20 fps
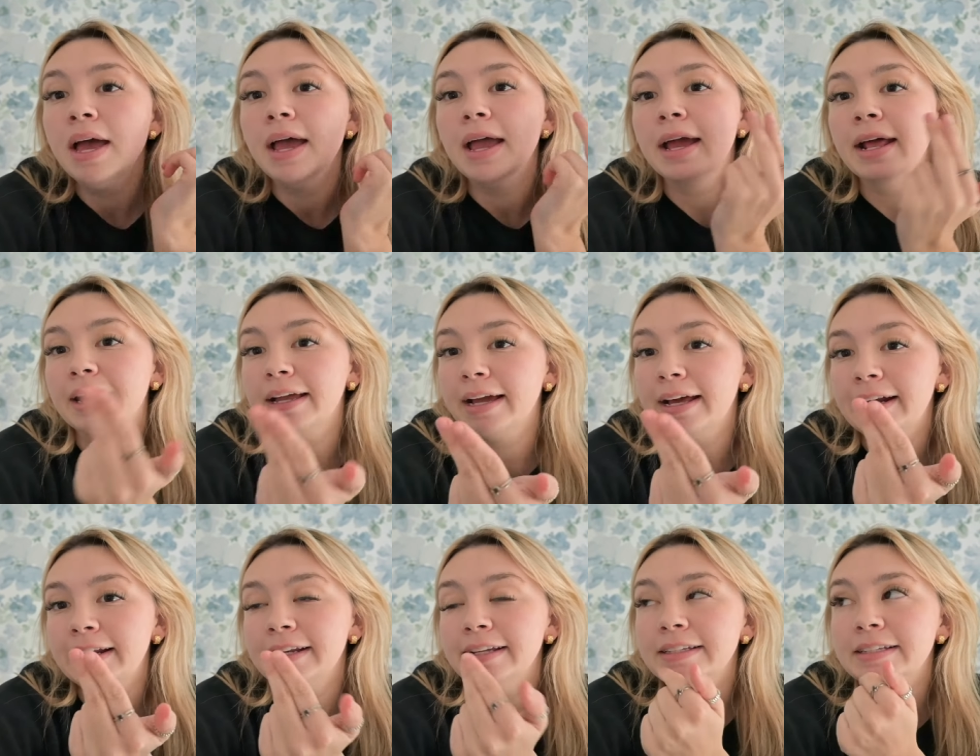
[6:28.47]
and I
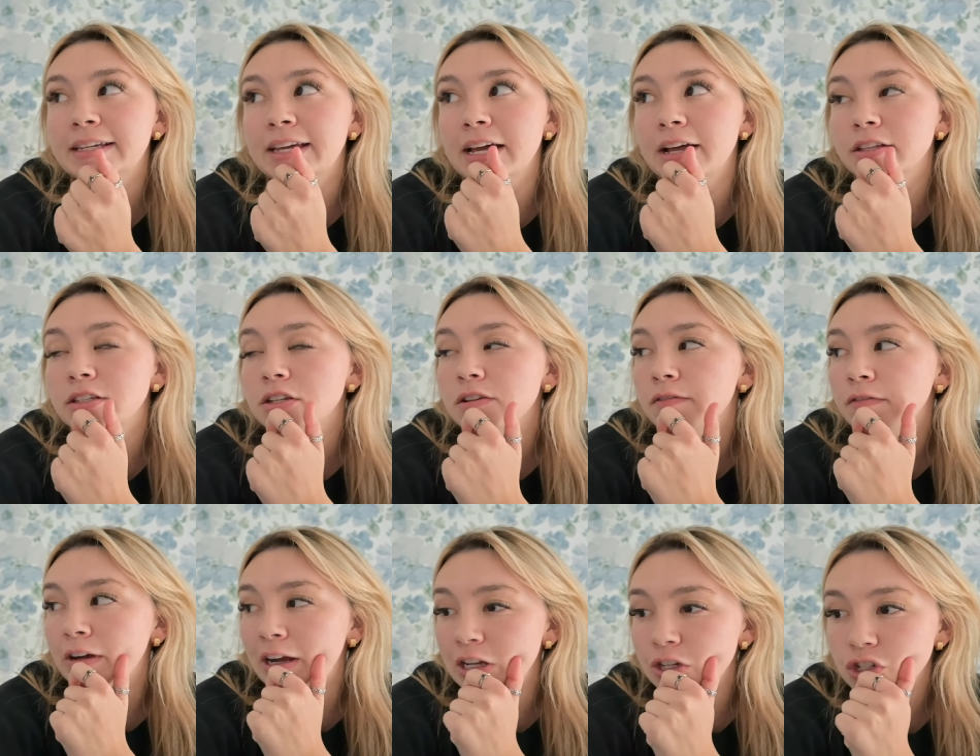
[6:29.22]
kind of need to get
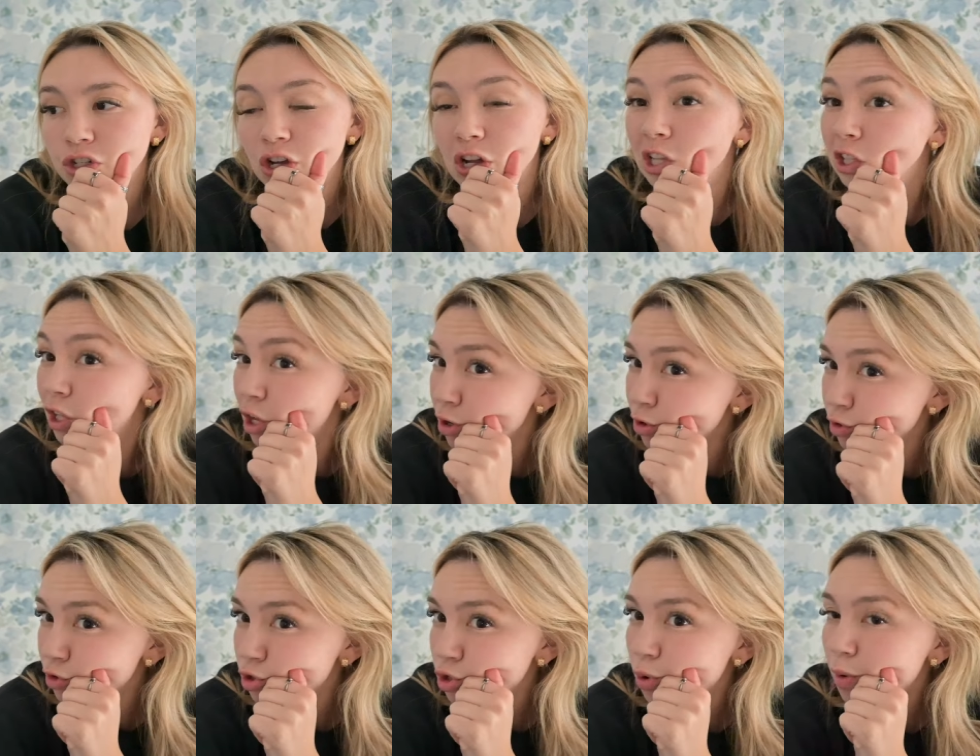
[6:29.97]
fresh
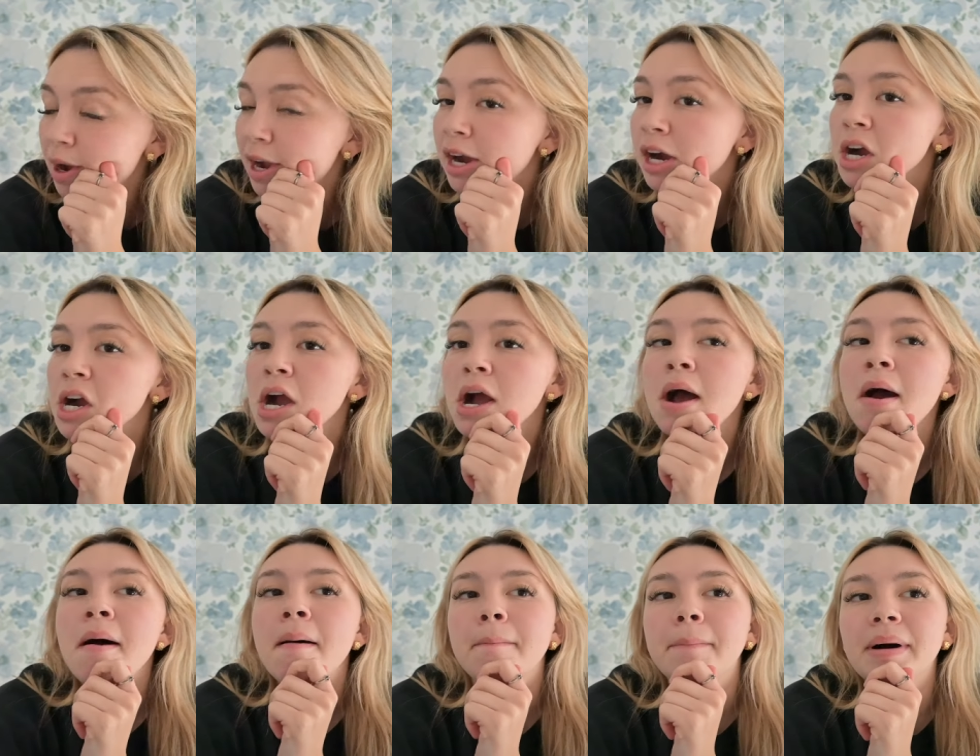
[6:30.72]
clothes to wear
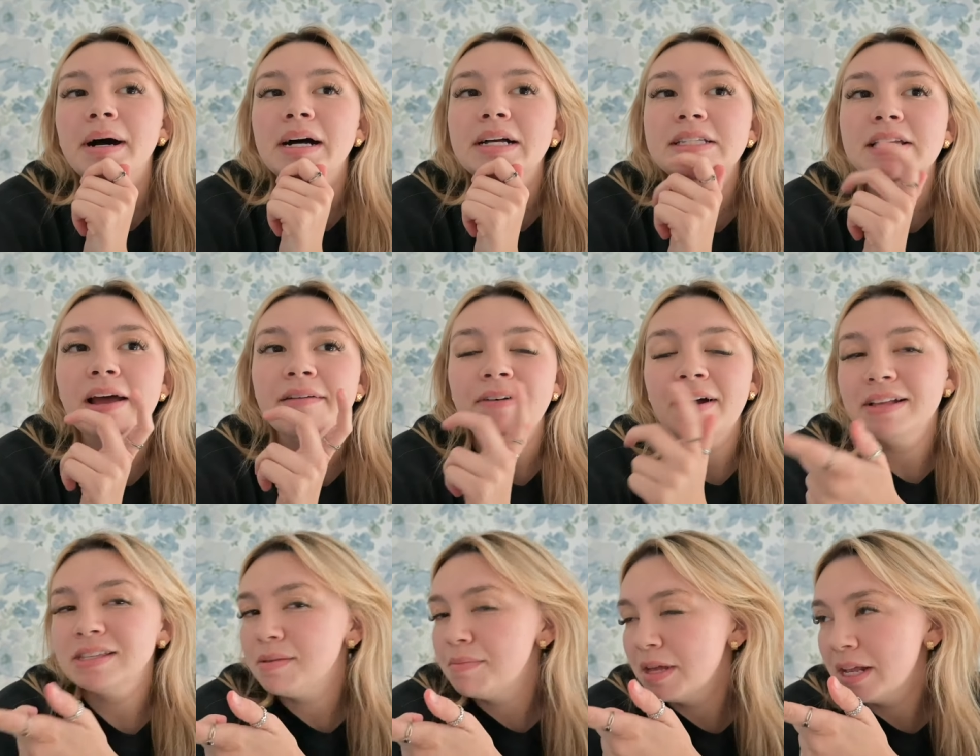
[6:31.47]
but I
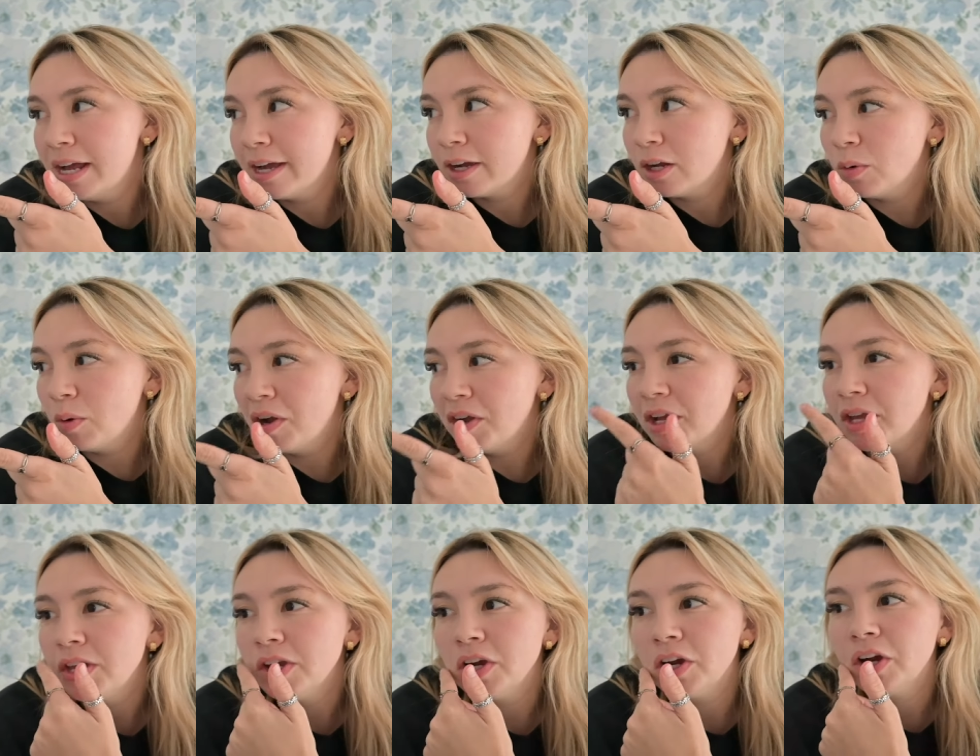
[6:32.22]
found something I could wear
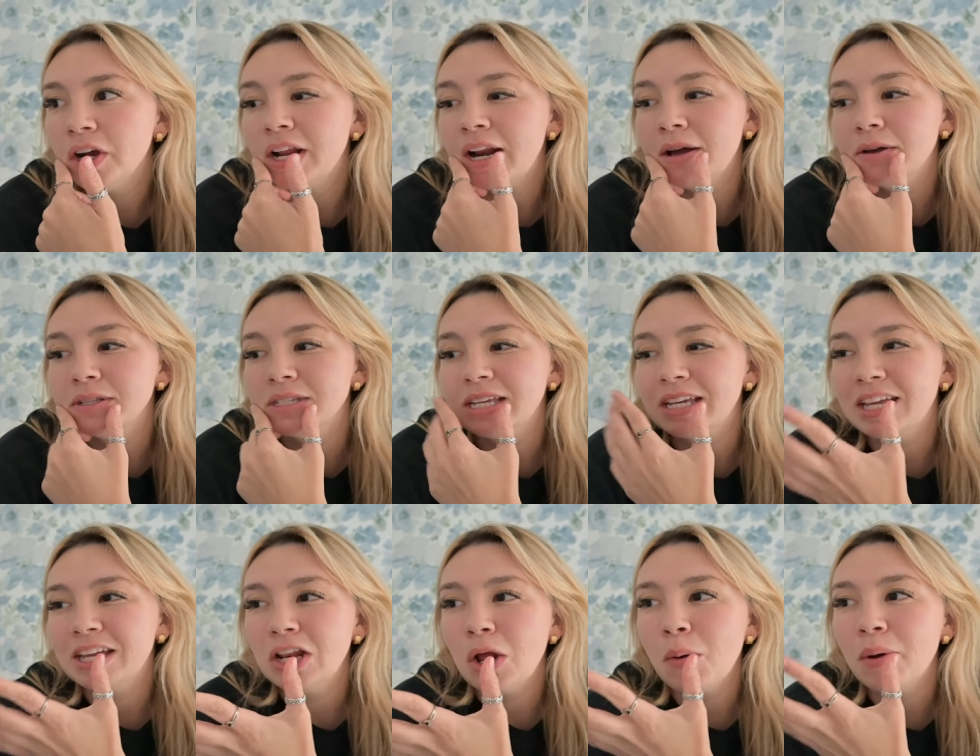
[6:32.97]
here and I was
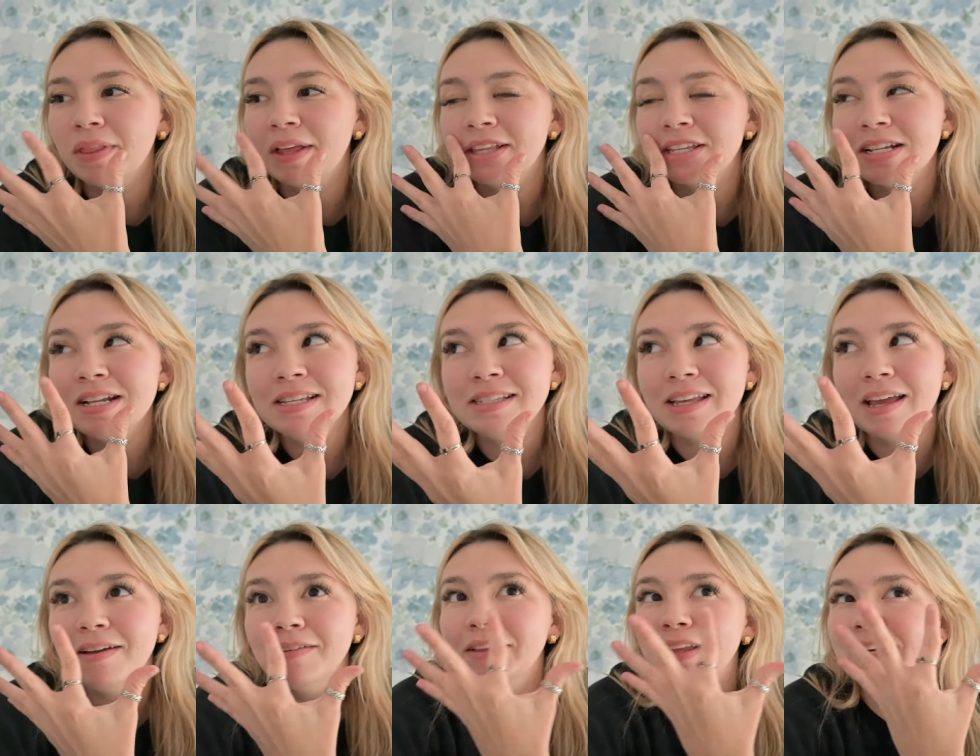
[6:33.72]
like you know what that's gonna
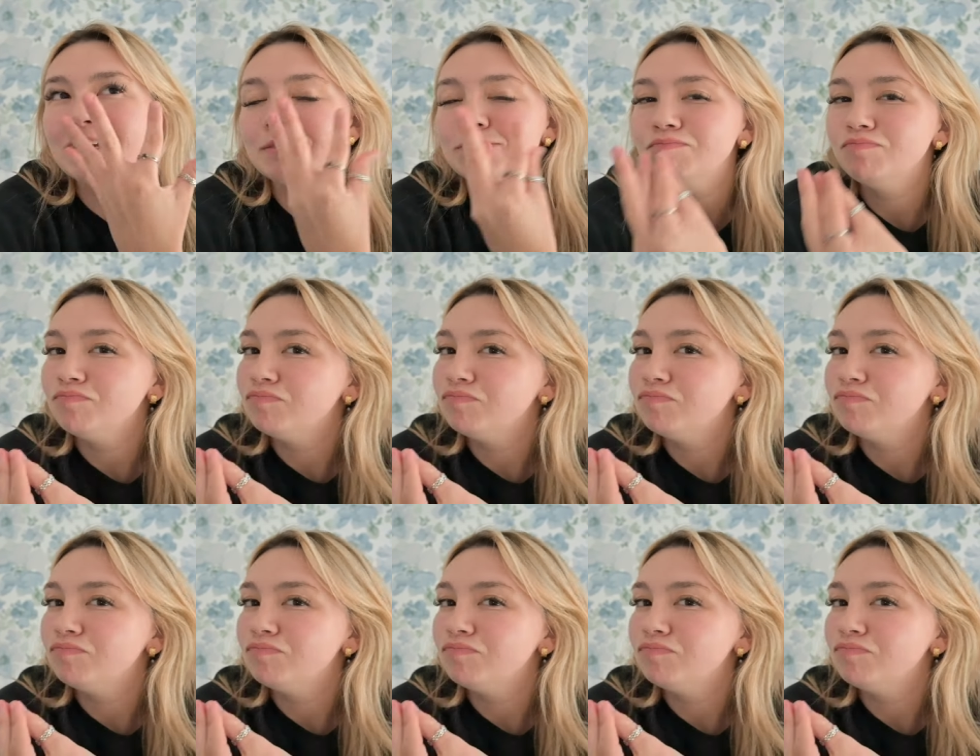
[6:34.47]
save like